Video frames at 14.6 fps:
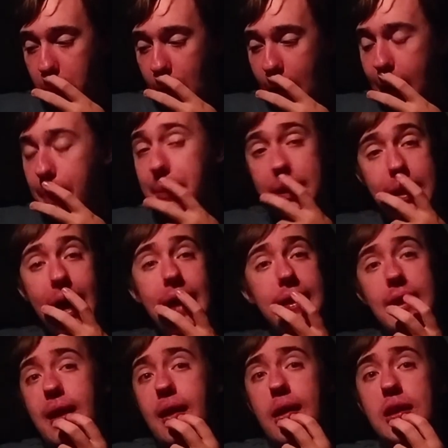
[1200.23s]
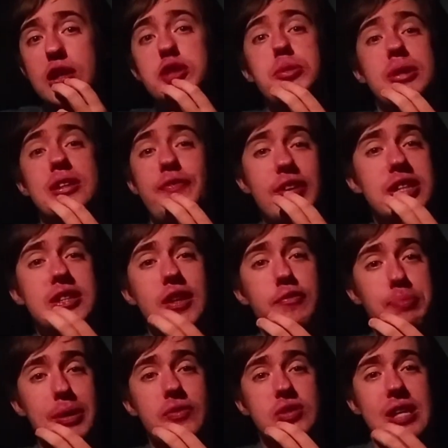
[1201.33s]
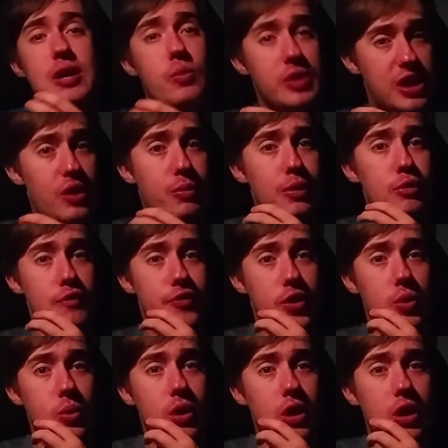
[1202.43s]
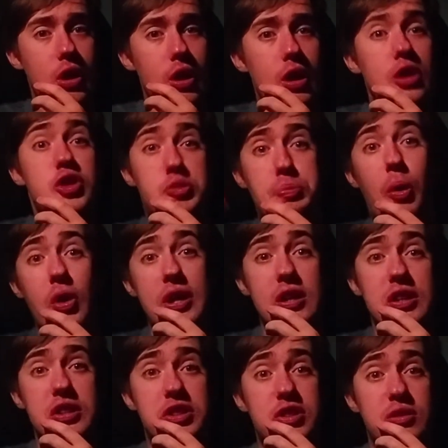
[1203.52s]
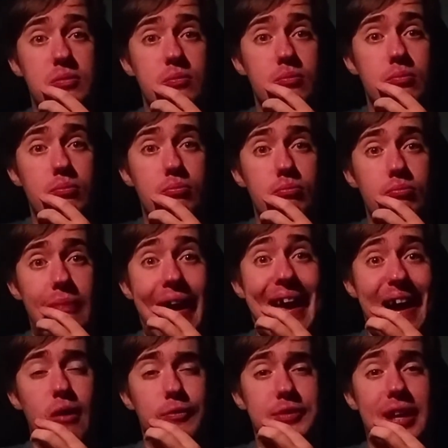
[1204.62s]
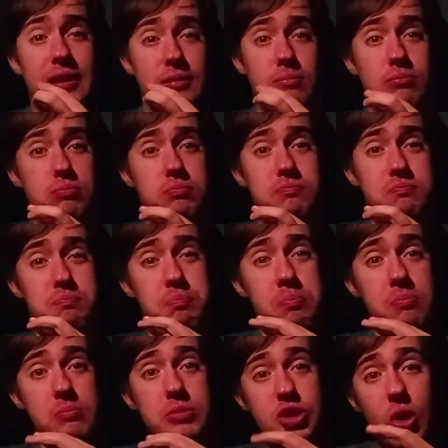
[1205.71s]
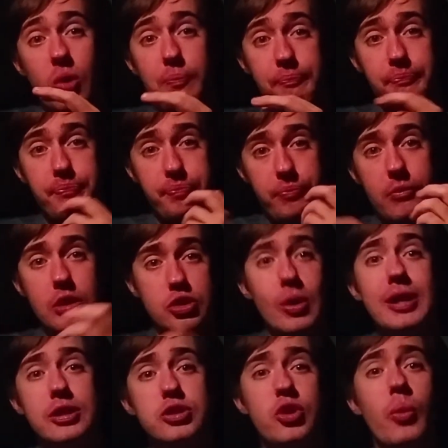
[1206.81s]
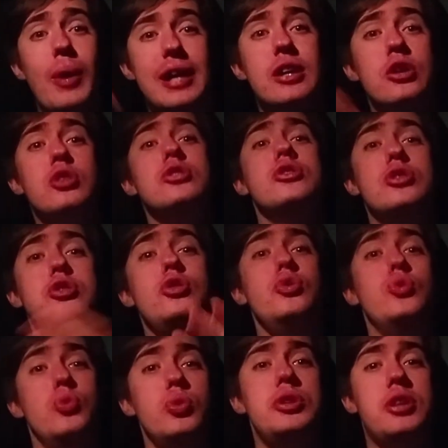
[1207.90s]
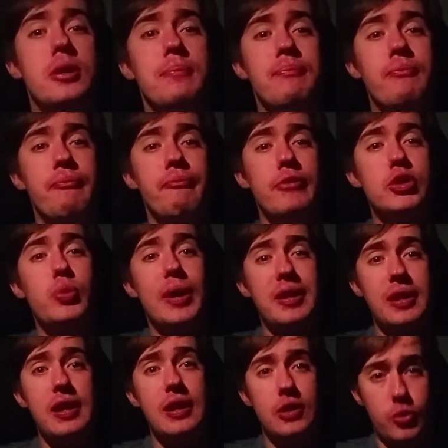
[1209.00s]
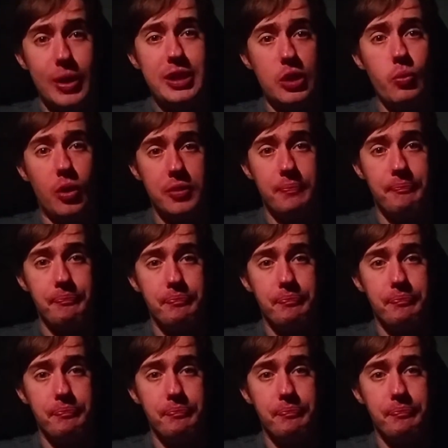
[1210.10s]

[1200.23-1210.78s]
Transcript: I mean, just wait, the festive beef stack, which I will review, spoilers, 8 out of 10. So I can conclude the 2021.